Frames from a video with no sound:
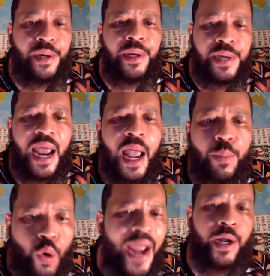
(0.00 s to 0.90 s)
damn
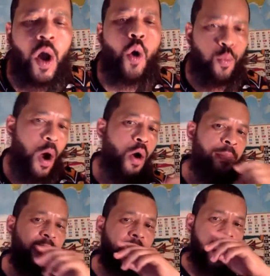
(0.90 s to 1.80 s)

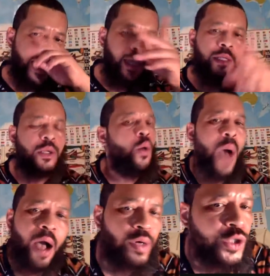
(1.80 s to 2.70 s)
Greco-Roman? And
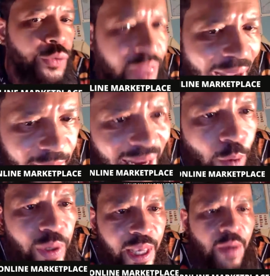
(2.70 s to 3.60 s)
why would you think they
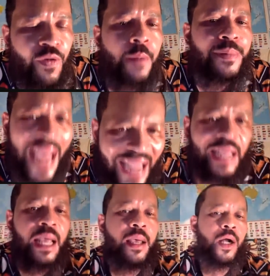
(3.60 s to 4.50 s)
would give up their
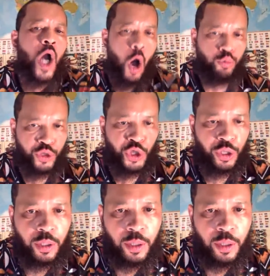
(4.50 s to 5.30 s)
culture?